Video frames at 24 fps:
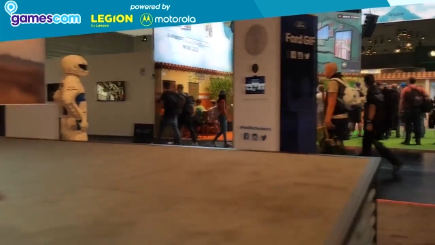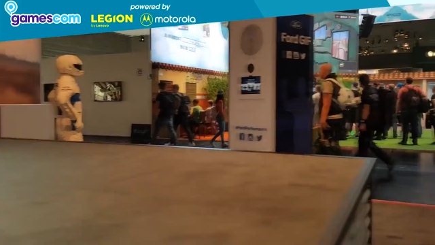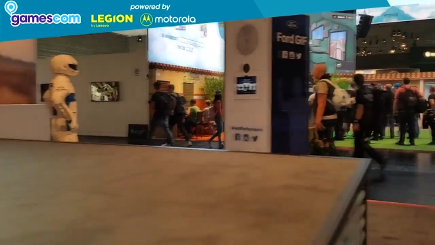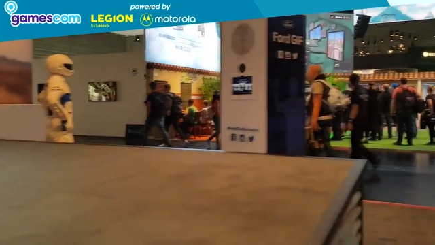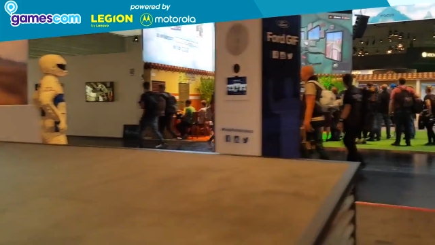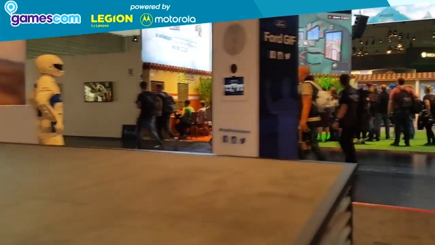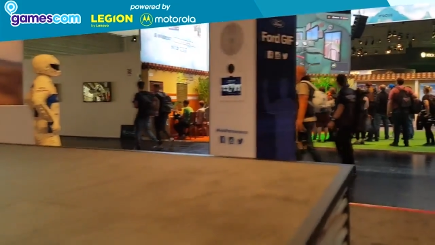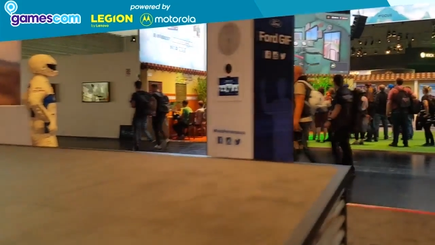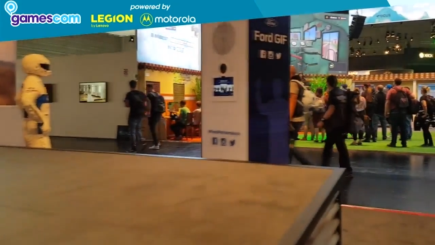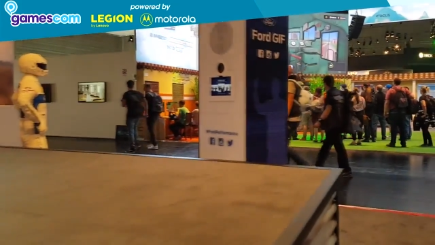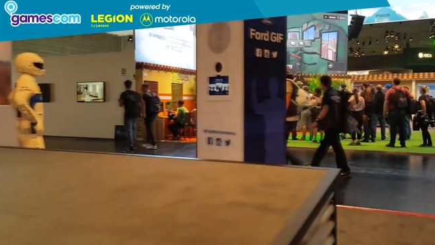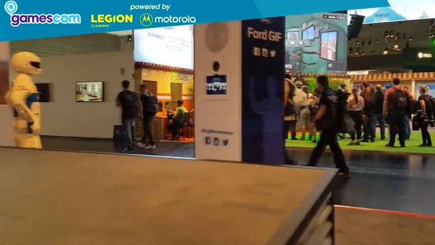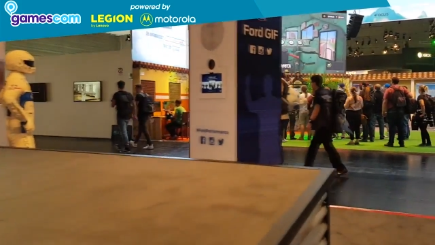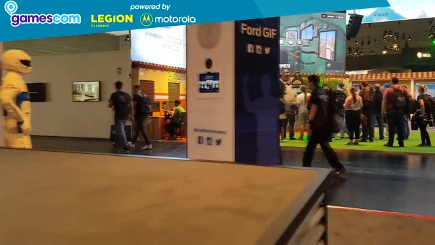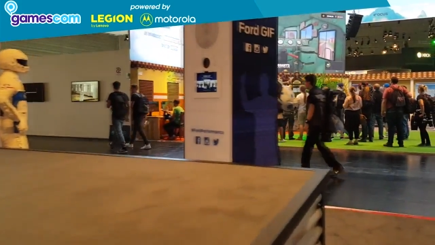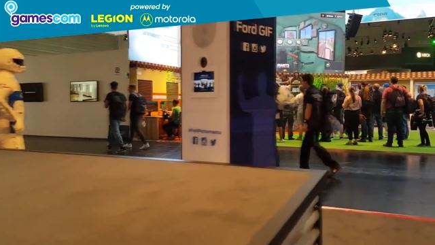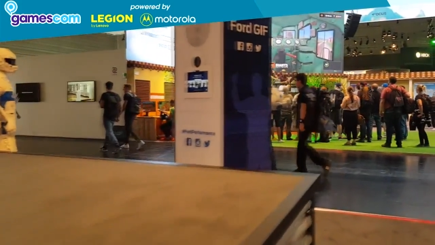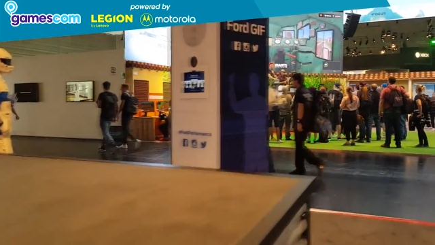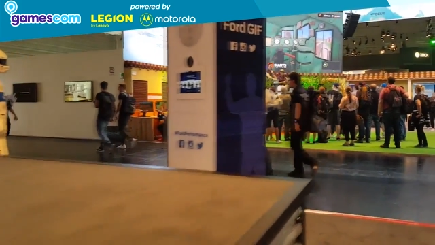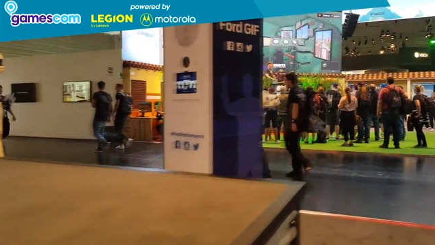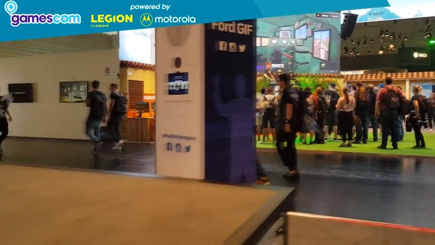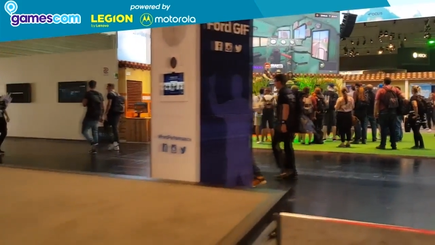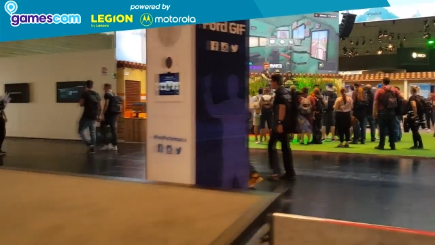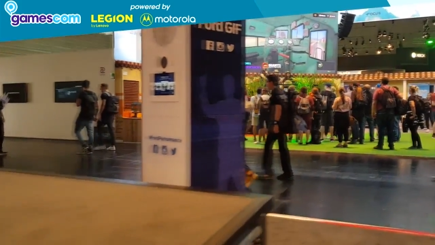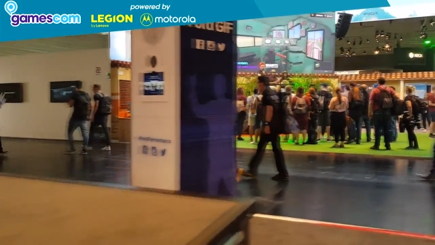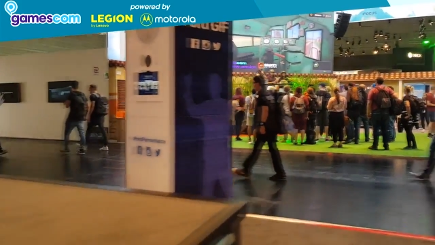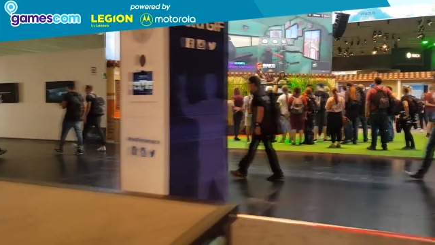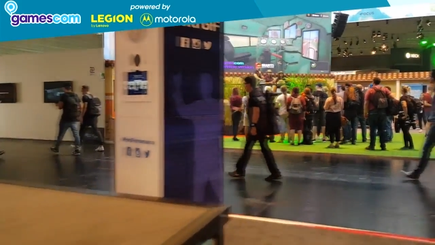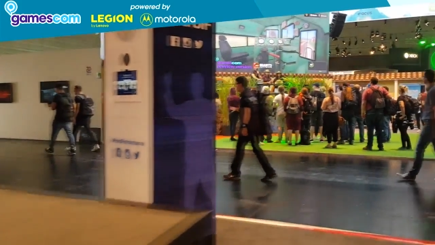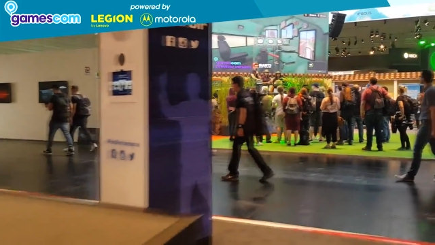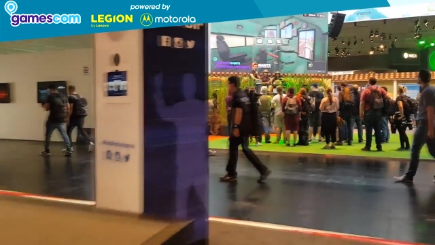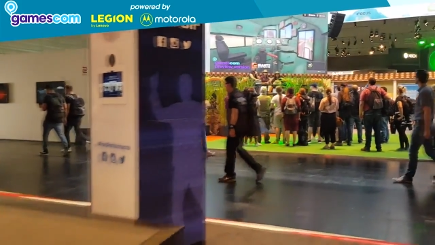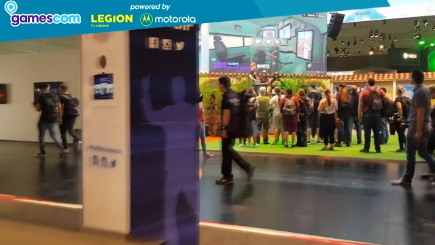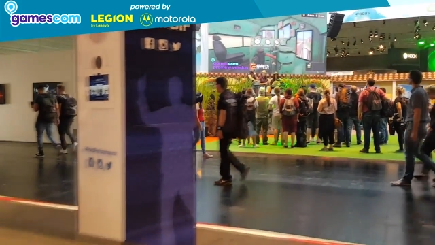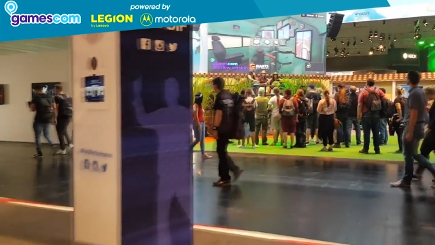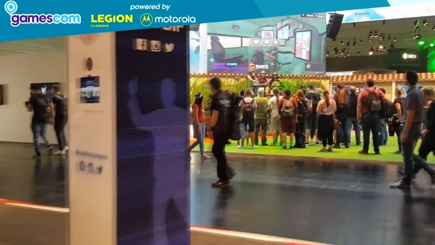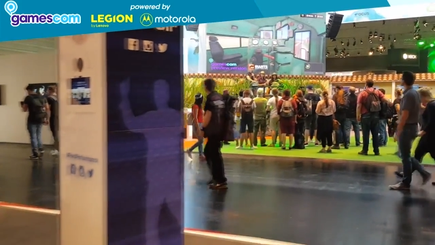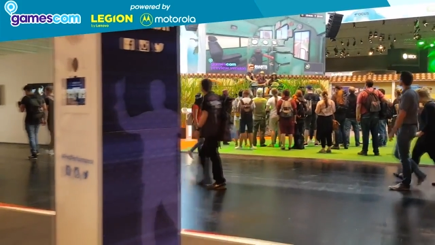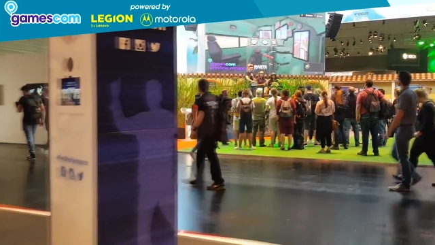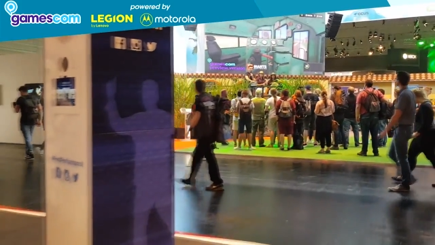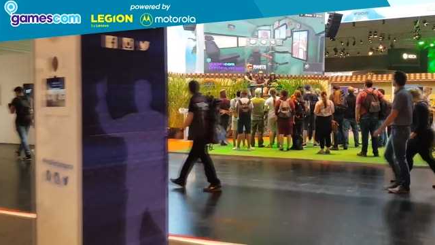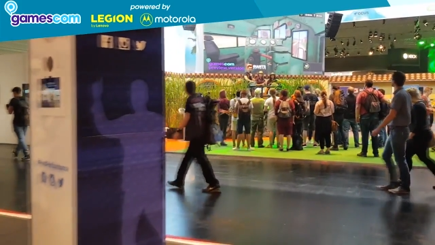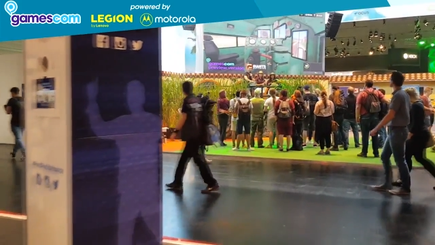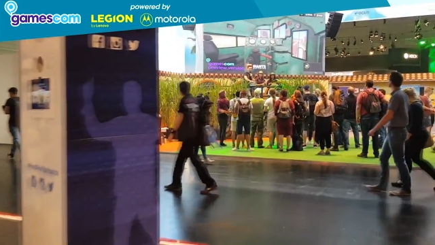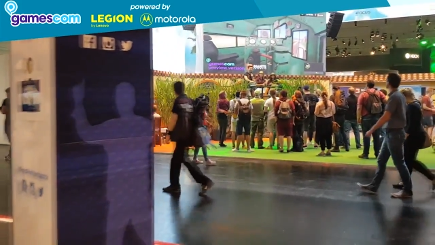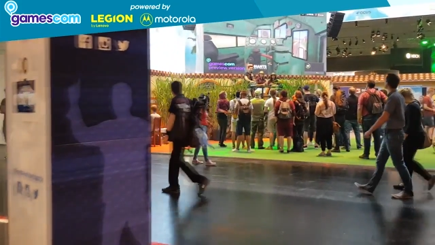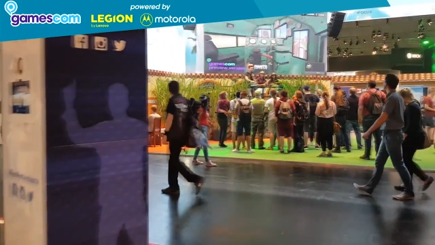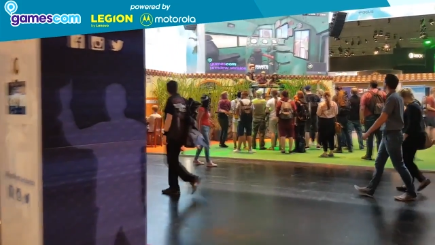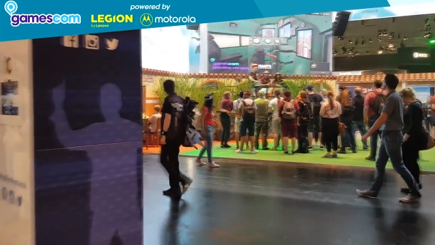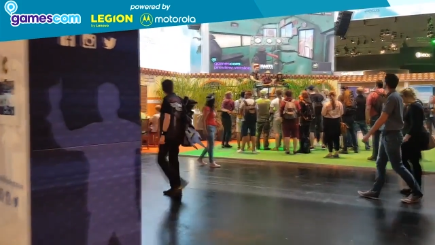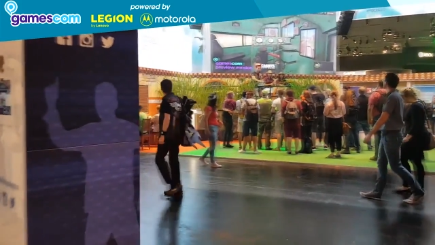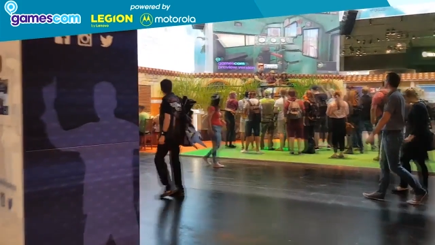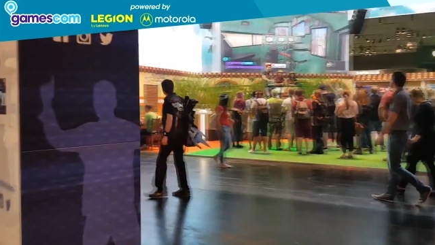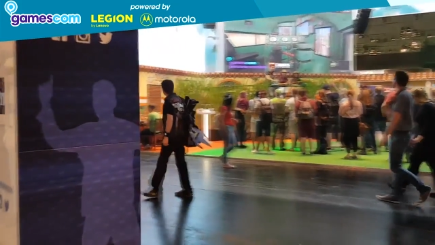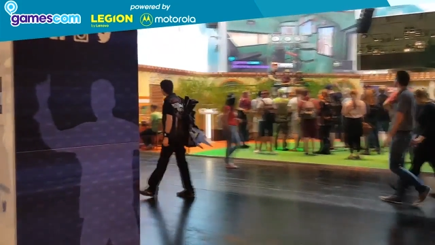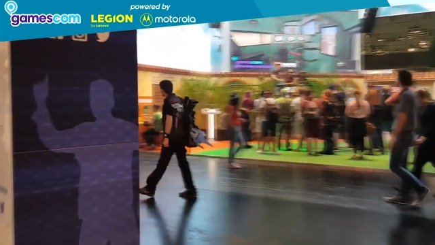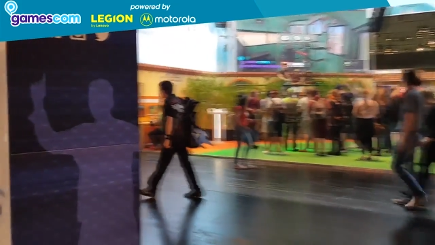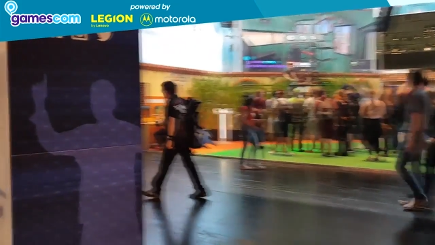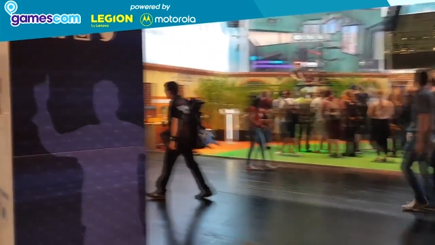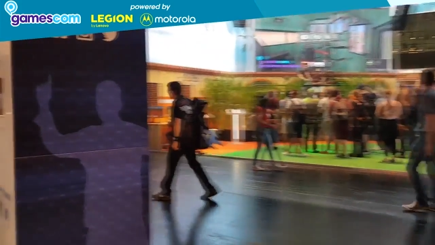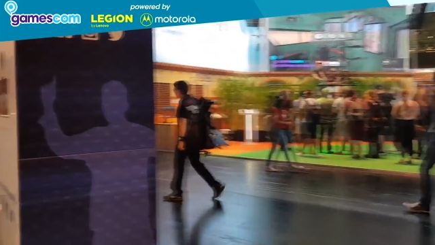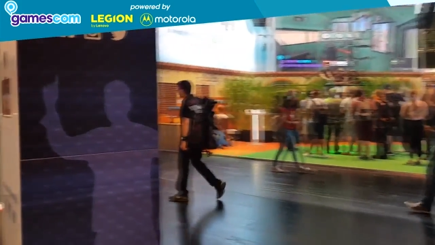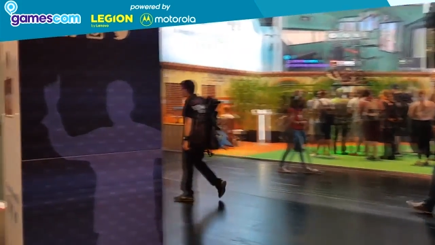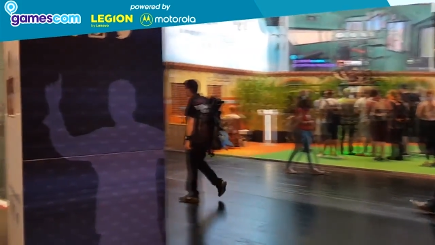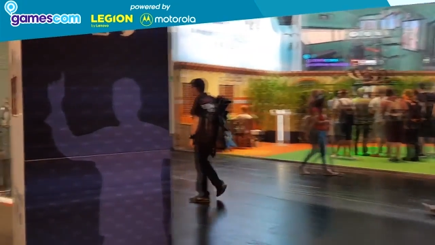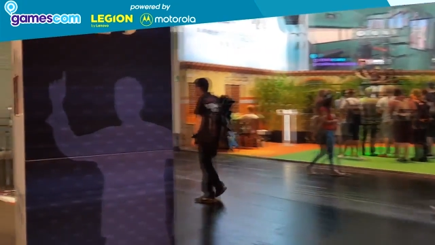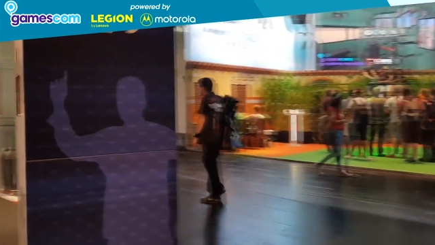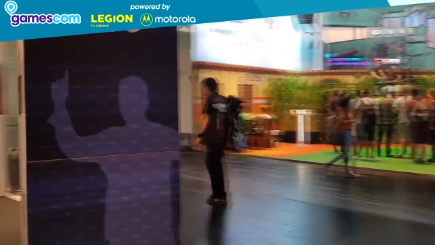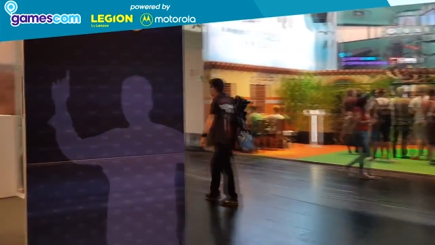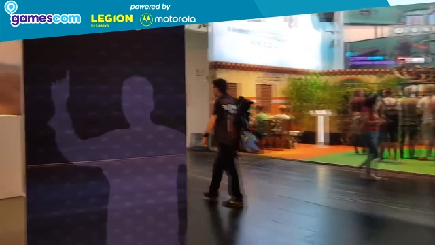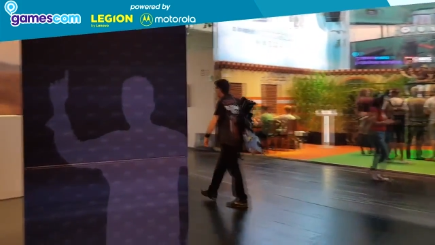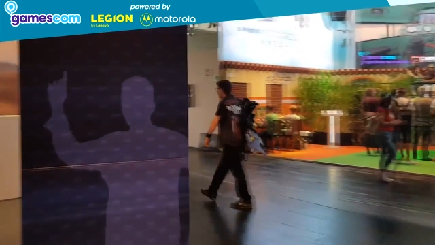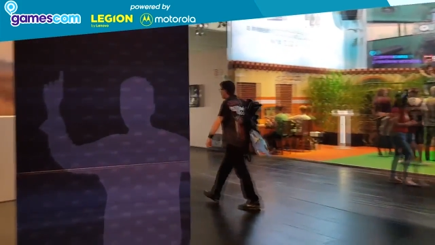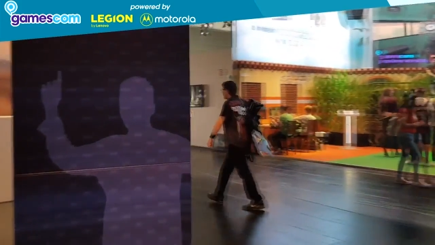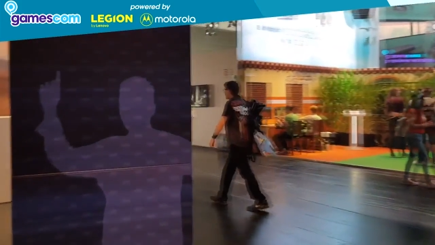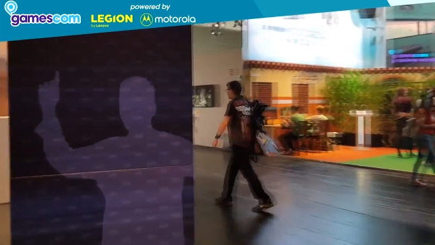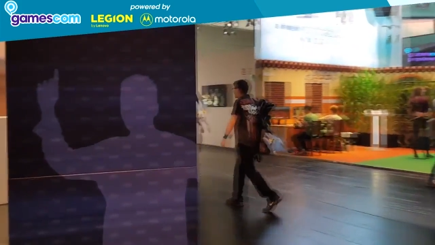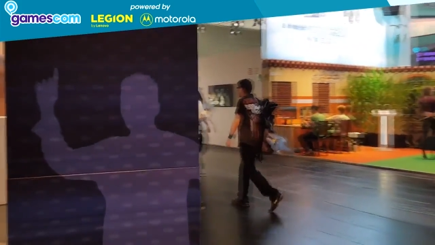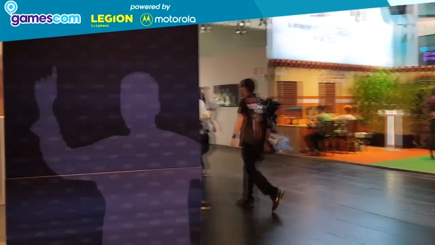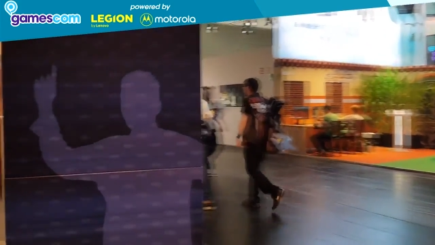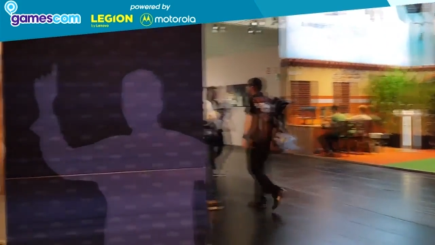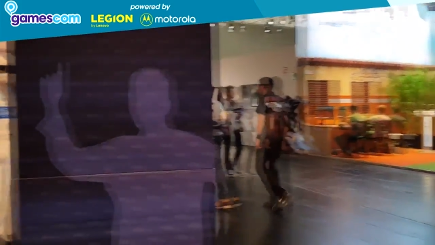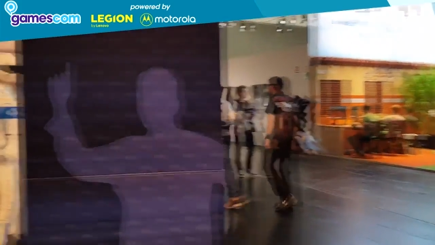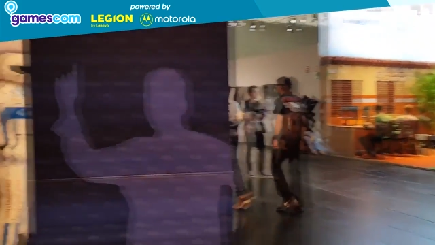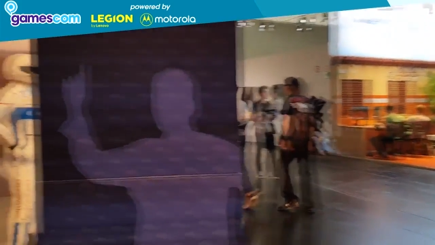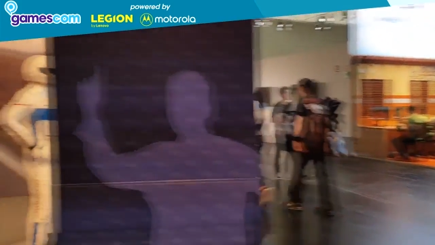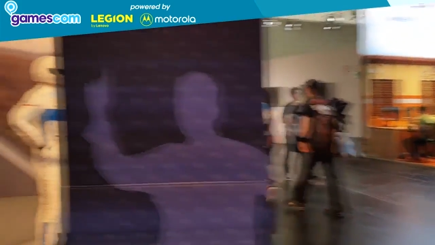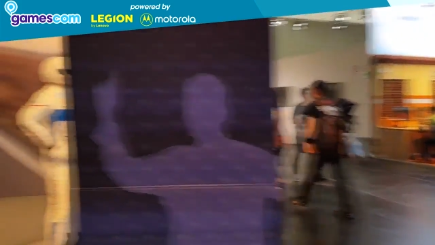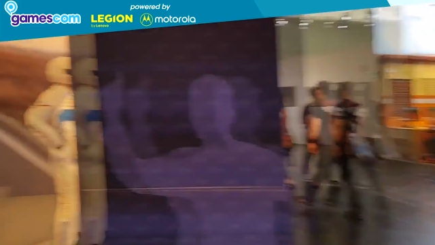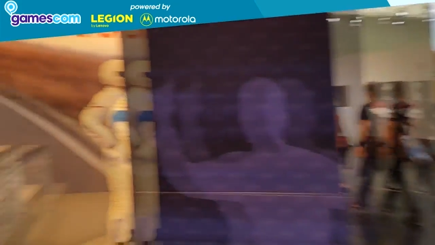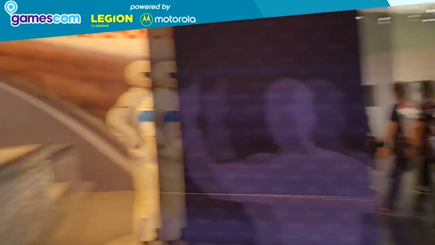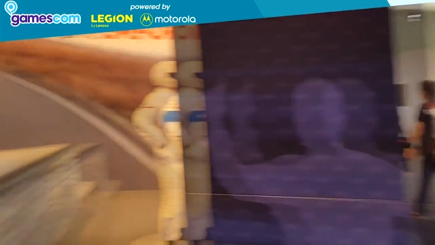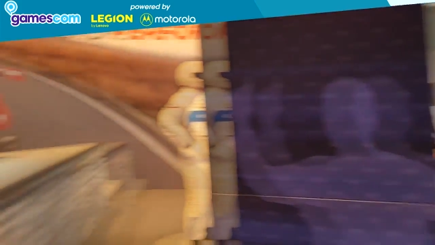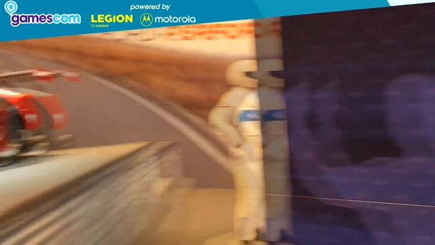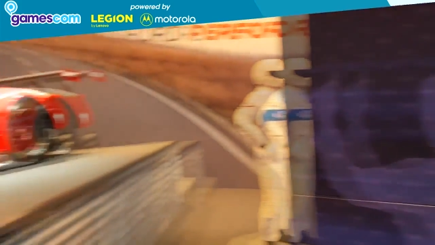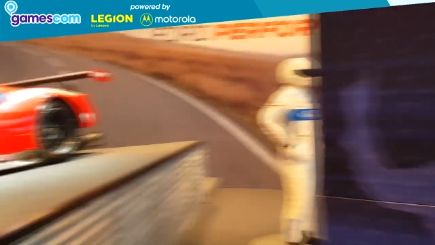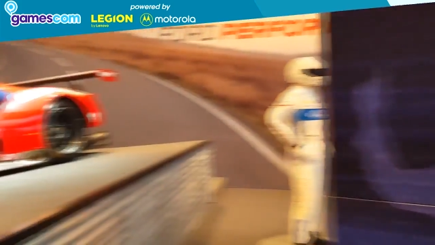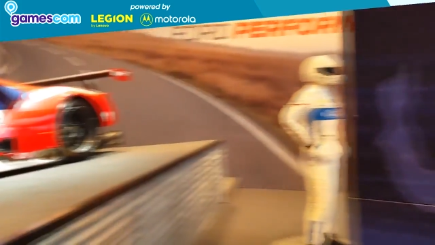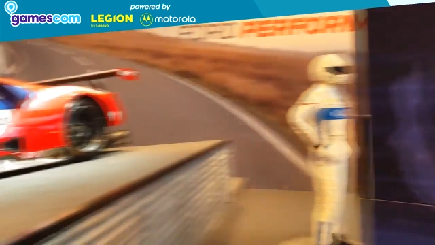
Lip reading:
No face is visible, so there are no lips to read.